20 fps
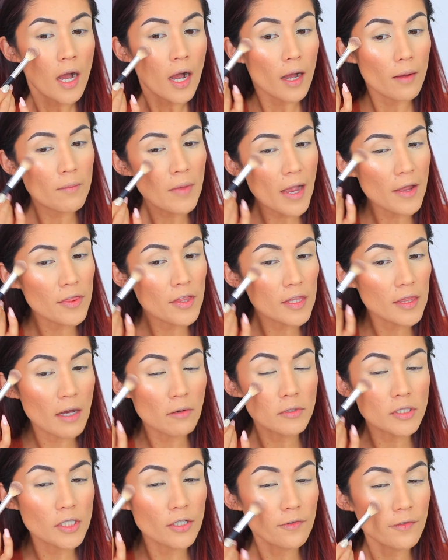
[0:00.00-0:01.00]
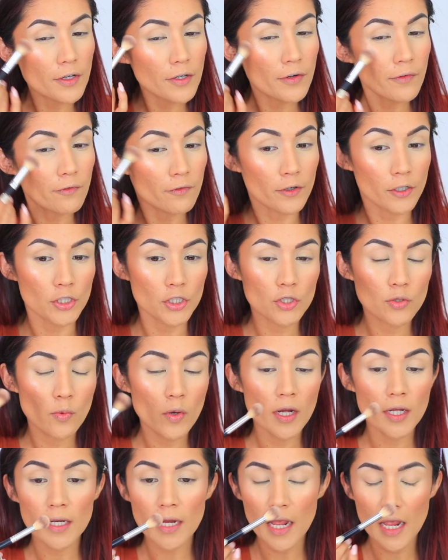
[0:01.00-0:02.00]
I think that was their very first
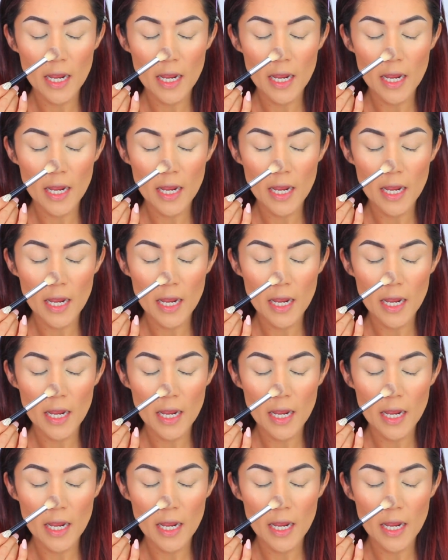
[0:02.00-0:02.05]
one,